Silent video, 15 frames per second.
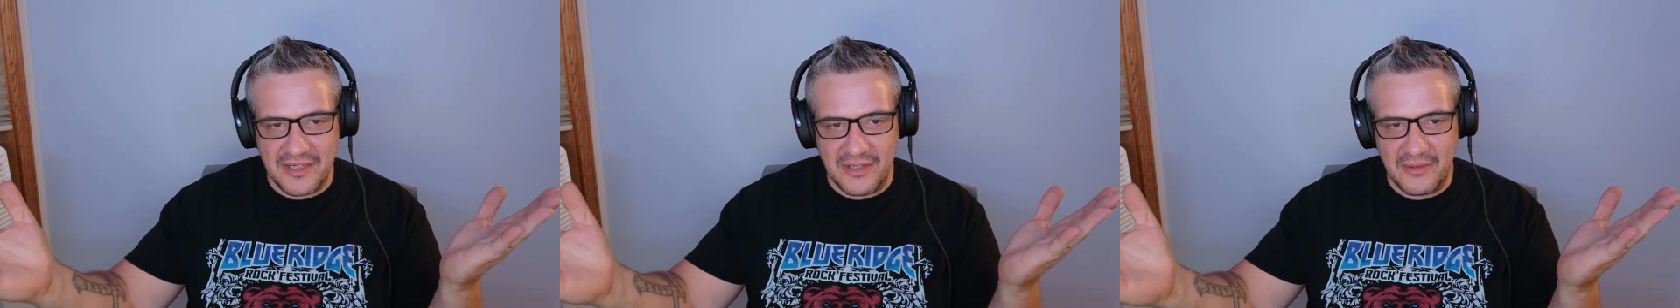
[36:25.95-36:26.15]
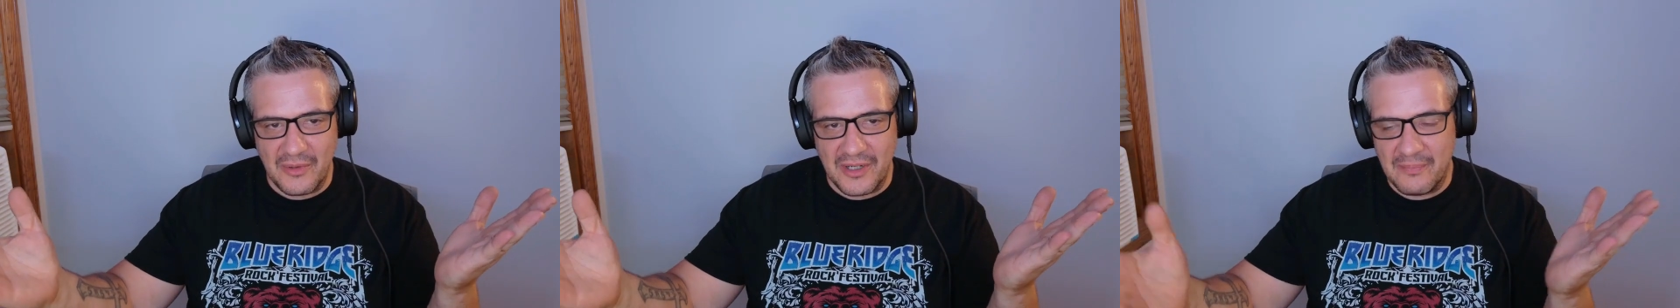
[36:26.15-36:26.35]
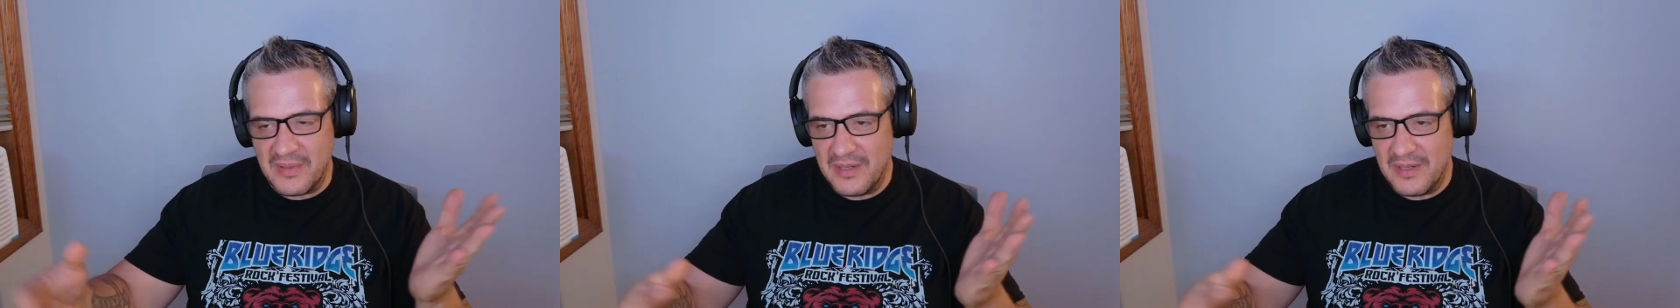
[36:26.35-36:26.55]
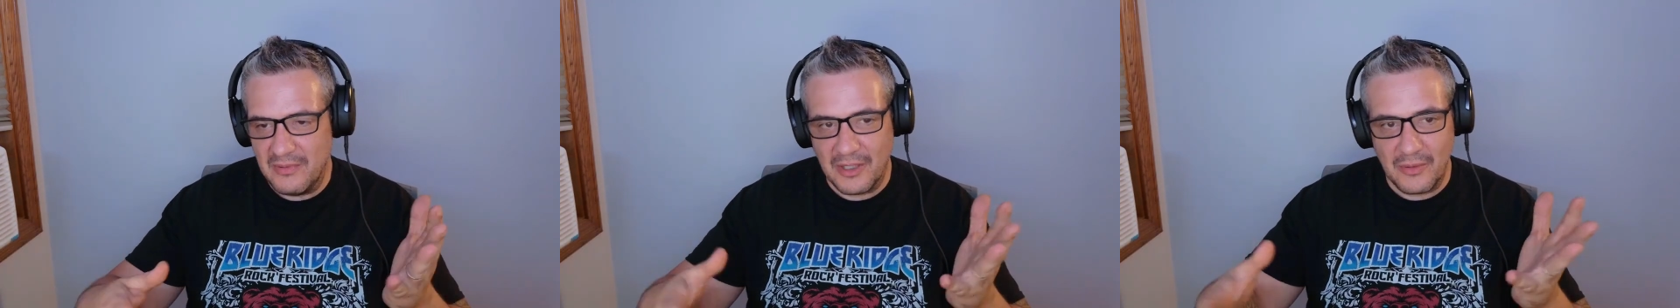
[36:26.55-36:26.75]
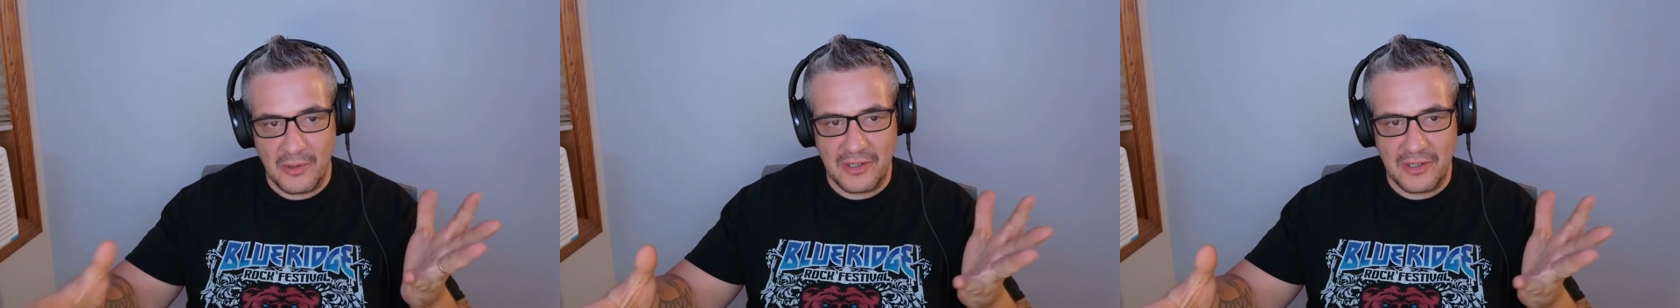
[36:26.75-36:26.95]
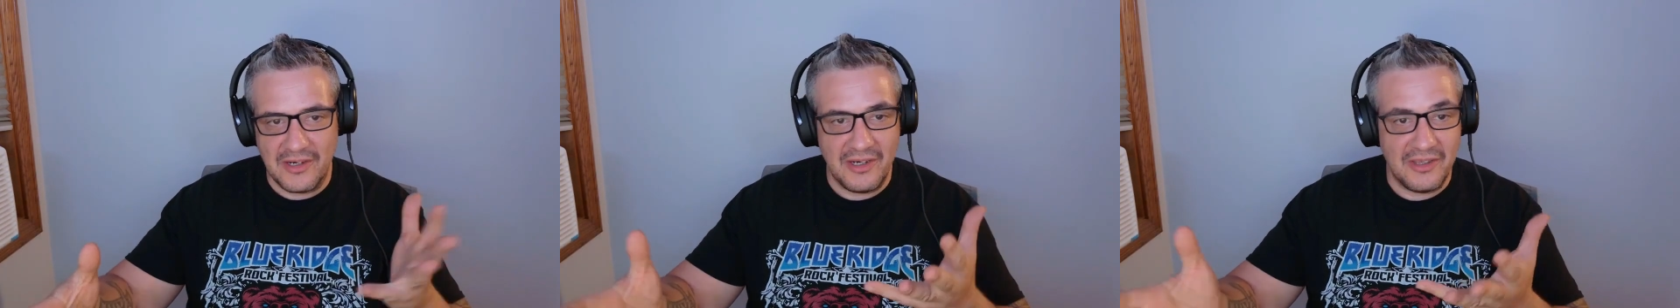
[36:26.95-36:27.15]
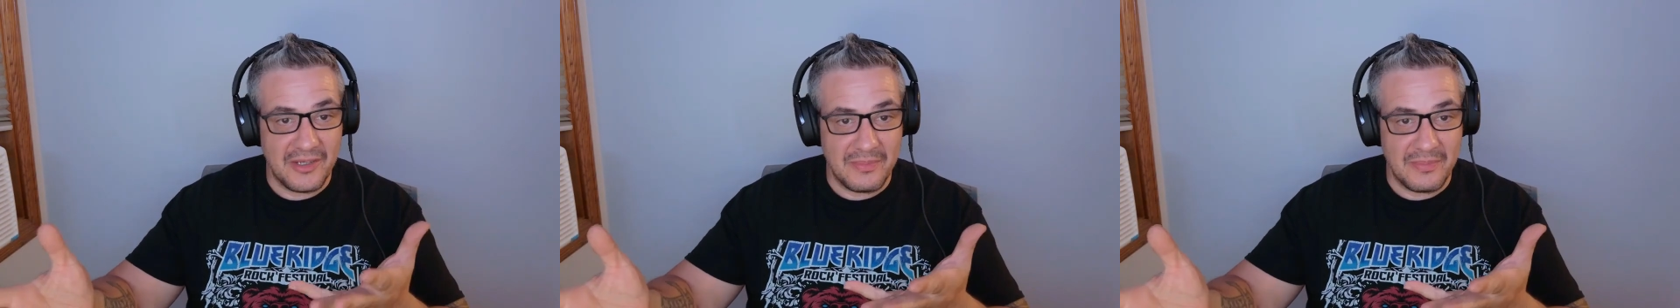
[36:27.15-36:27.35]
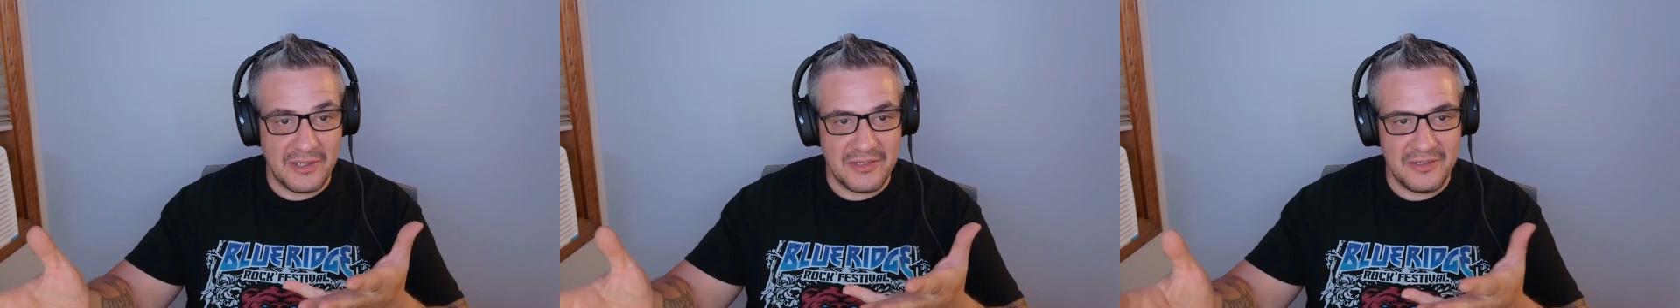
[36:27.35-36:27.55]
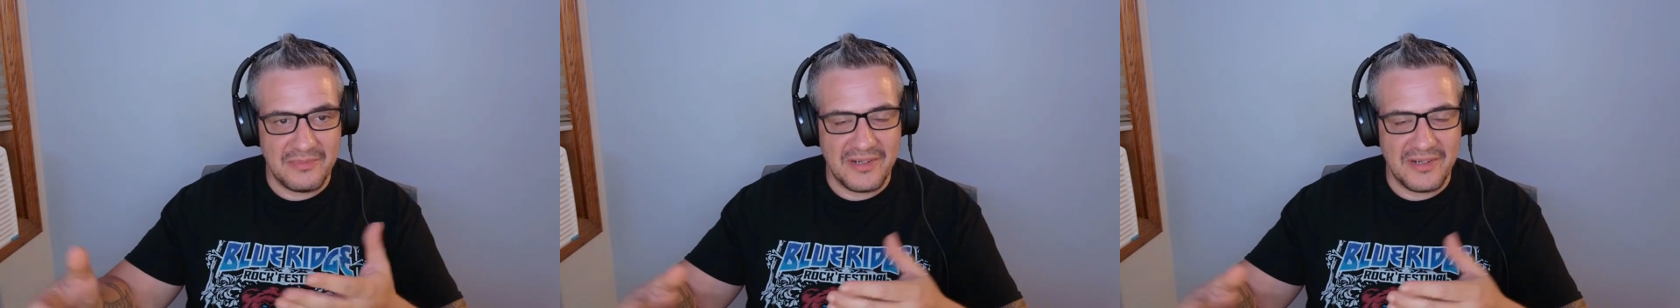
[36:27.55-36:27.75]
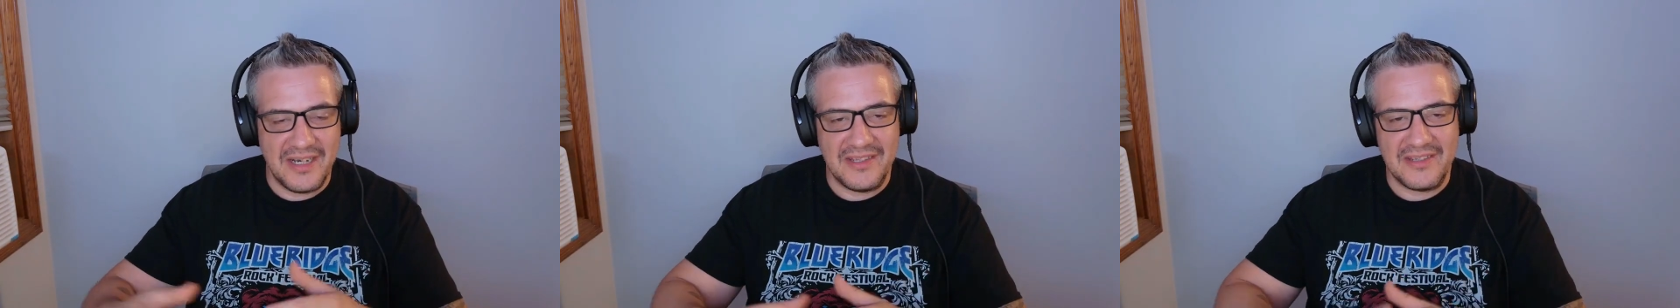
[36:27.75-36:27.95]
where people are working on their personal
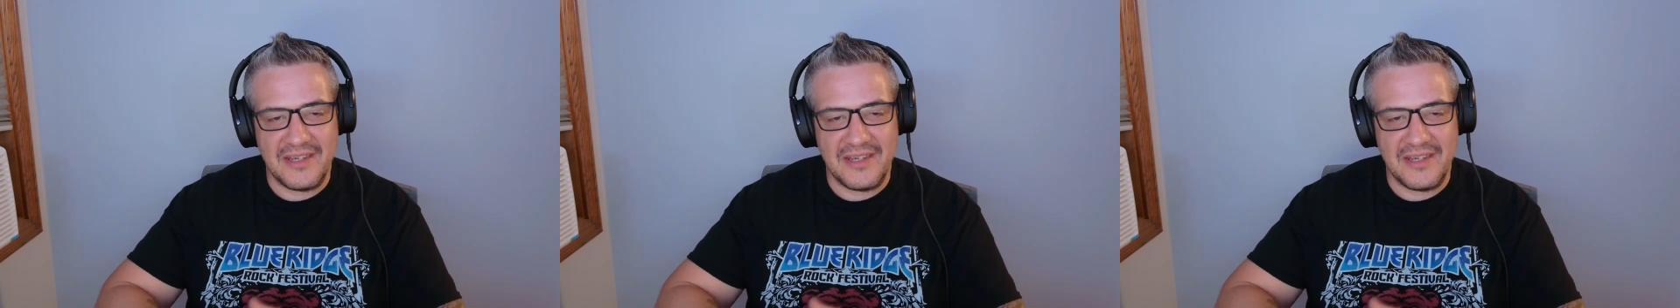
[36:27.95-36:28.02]
brands.